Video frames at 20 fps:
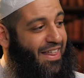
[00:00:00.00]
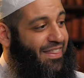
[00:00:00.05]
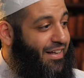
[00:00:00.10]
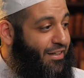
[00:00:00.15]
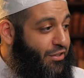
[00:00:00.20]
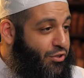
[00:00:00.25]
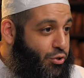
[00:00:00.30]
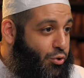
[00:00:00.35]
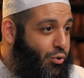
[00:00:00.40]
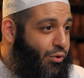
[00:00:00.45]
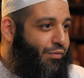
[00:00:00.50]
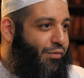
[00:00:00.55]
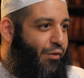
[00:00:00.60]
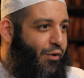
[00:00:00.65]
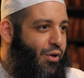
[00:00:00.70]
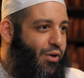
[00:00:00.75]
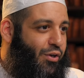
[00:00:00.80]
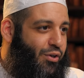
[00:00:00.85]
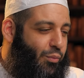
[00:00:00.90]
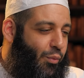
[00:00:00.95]
And that's good
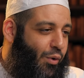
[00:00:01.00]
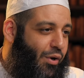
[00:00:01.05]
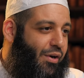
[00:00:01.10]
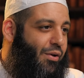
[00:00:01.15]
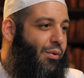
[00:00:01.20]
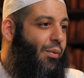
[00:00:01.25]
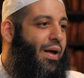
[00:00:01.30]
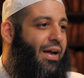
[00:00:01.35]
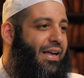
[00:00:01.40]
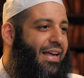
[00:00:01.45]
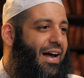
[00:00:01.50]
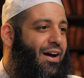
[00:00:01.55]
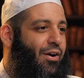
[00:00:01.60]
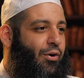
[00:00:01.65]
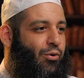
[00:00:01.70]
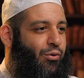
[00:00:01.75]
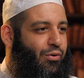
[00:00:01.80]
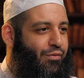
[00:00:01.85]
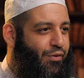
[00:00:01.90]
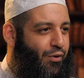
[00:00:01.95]
for you. It will work
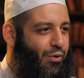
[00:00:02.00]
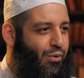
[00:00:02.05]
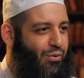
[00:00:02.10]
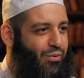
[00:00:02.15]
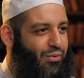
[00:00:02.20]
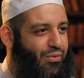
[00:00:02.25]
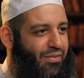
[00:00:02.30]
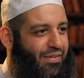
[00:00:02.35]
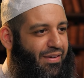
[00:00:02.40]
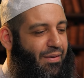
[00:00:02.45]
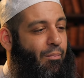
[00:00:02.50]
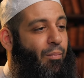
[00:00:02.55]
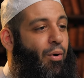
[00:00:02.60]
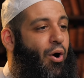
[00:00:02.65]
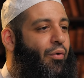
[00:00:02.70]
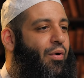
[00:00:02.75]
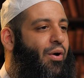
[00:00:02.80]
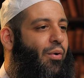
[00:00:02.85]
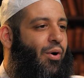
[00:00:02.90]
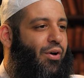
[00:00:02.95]
out good for you.
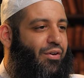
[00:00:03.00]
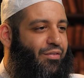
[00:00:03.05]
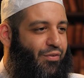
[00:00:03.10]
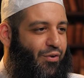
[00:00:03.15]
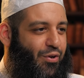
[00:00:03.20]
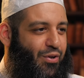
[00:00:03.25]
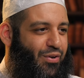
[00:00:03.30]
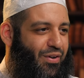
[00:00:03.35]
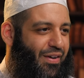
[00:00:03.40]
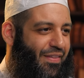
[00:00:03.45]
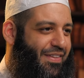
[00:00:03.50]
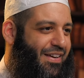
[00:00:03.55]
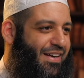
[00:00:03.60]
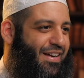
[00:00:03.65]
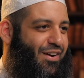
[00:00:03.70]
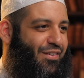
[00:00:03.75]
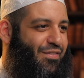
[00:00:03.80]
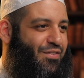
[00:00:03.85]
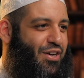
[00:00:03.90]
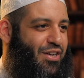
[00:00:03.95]
More reward for you on the
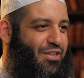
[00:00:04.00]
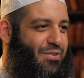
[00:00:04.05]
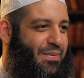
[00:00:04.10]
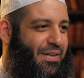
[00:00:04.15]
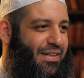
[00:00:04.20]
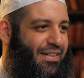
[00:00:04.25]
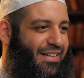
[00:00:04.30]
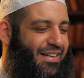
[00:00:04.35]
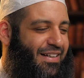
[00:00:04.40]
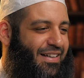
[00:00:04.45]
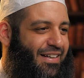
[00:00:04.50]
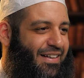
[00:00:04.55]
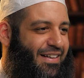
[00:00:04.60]
day of judgment.